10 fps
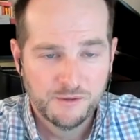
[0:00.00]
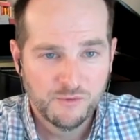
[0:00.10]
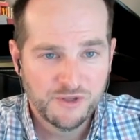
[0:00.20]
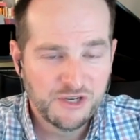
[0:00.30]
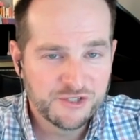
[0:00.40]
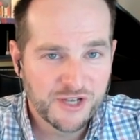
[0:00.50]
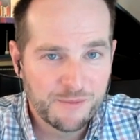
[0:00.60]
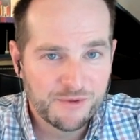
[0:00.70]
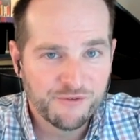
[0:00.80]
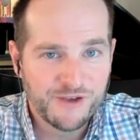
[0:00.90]
Well, they also
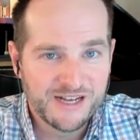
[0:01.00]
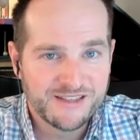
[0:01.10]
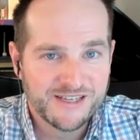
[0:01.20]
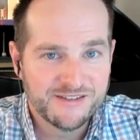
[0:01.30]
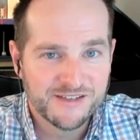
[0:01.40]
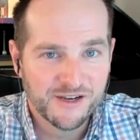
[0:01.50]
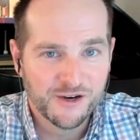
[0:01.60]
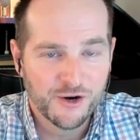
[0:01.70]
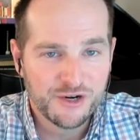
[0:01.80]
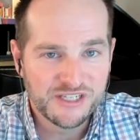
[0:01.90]
couple the fact that
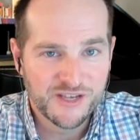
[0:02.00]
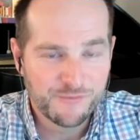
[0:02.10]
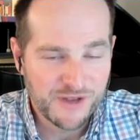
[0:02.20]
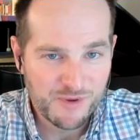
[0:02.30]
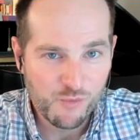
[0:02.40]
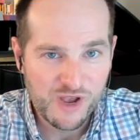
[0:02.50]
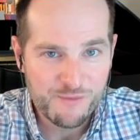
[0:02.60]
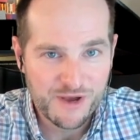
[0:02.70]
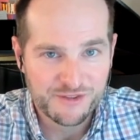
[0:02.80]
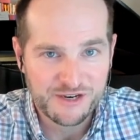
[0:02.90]
earnings have come in way
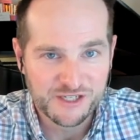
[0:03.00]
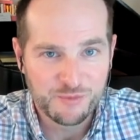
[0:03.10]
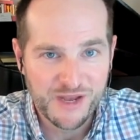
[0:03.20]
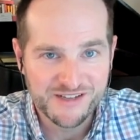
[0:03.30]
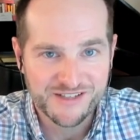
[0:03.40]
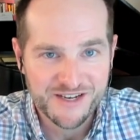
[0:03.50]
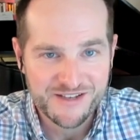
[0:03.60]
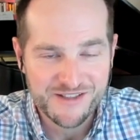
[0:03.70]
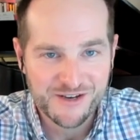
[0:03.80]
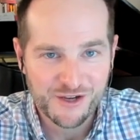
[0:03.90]
better than expected.
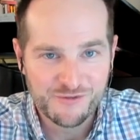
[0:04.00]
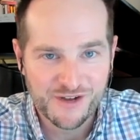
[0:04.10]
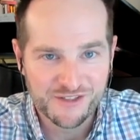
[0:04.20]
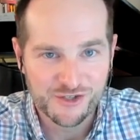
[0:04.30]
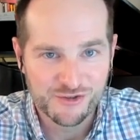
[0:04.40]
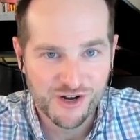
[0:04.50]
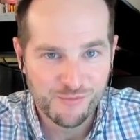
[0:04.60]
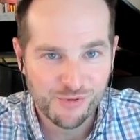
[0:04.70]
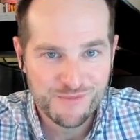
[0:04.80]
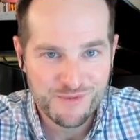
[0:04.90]
You know, you've got the strong
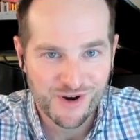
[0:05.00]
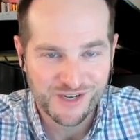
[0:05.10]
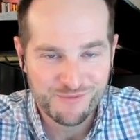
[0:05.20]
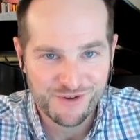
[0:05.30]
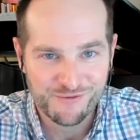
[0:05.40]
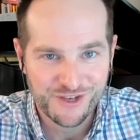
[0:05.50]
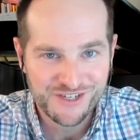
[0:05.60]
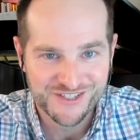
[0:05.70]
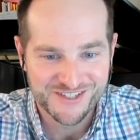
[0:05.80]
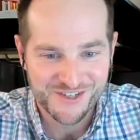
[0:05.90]
employment market, but
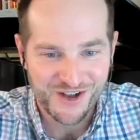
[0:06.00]
inflation's still